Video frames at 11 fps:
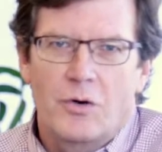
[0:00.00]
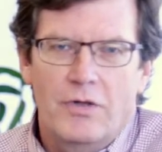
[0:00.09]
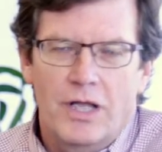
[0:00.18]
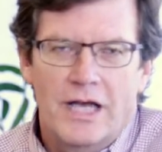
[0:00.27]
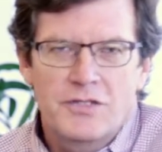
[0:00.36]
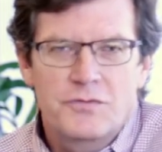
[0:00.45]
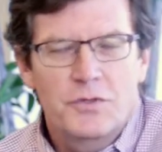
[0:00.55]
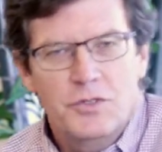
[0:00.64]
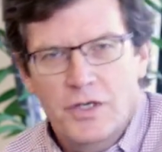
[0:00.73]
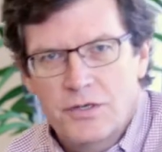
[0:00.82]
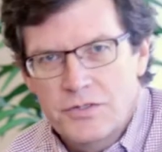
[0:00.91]
over the last few
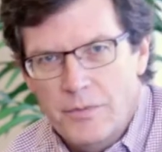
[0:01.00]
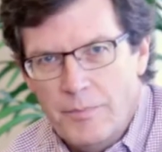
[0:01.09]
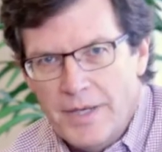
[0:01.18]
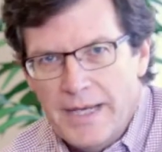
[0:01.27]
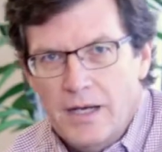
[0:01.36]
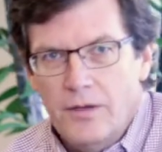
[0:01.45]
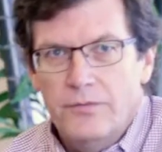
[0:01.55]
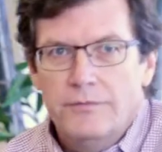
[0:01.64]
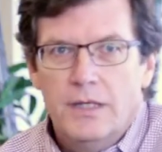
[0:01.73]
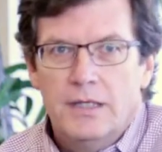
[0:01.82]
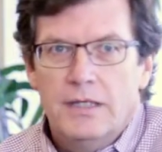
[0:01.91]
years about
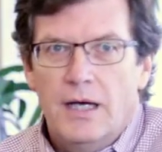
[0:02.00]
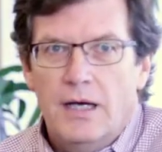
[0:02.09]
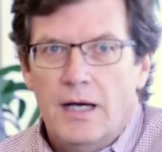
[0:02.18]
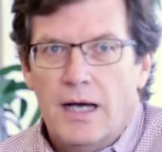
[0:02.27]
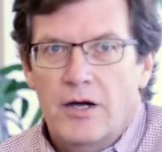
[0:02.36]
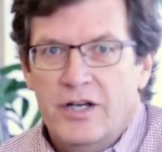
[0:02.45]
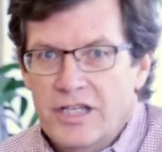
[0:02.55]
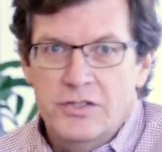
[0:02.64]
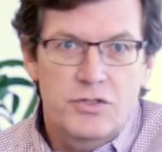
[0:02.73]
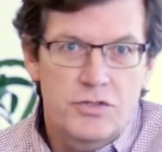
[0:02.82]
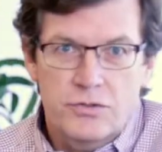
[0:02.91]
our
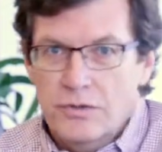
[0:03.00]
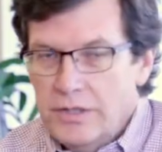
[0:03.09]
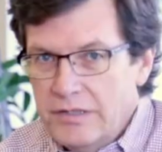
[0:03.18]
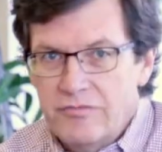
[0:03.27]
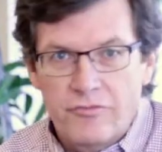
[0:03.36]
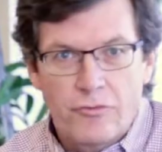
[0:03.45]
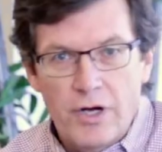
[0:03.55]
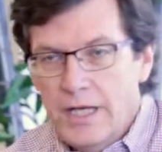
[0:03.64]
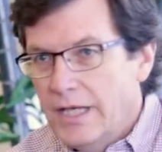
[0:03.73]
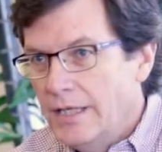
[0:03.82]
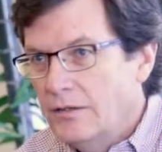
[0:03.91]
industry,
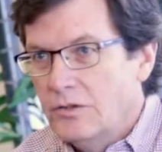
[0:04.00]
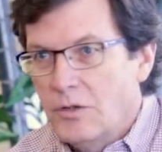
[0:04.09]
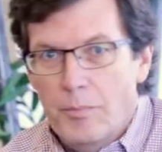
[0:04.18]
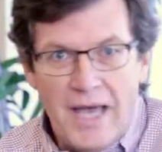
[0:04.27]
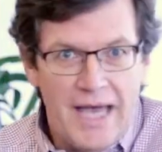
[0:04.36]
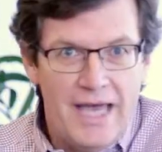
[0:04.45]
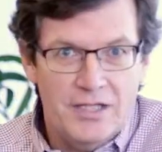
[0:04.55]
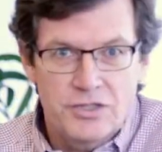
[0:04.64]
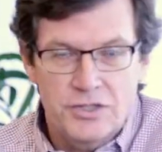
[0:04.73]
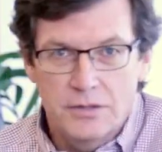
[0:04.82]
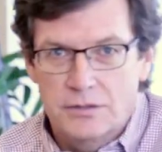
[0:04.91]
freight, your
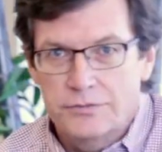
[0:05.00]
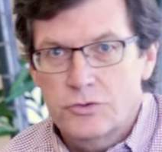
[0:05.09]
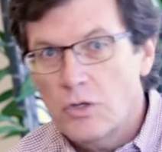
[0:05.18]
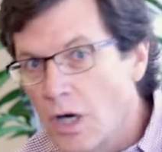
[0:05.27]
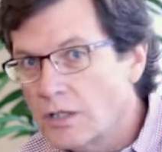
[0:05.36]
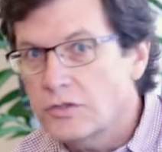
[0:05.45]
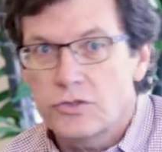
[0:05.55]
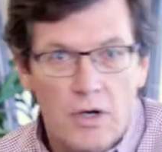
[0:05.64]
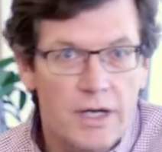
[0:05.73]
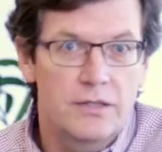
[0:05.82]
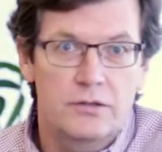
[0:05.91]
passion, trucks,
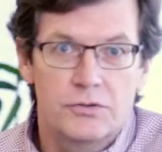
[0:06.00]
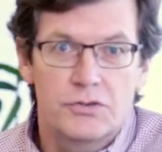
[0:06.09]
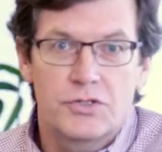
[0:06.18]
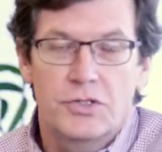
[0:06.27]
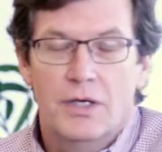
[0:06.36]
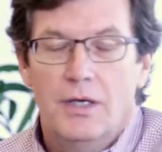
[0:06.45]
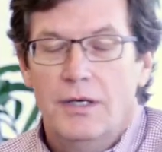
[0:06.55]
trailers,